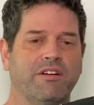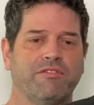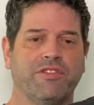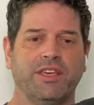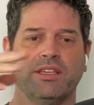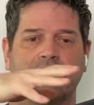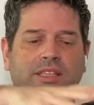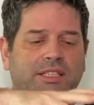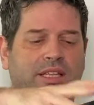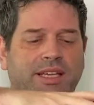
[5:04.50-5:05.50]
of
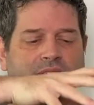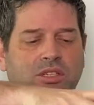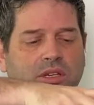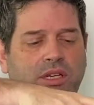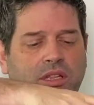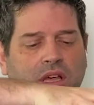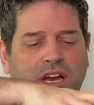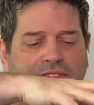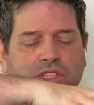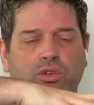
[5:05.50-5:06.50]
this lens is a
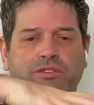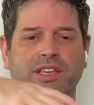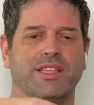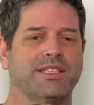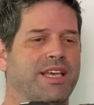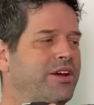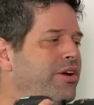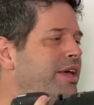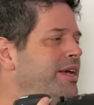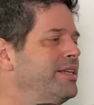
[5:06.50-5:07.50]
lot of it's sort of in this area.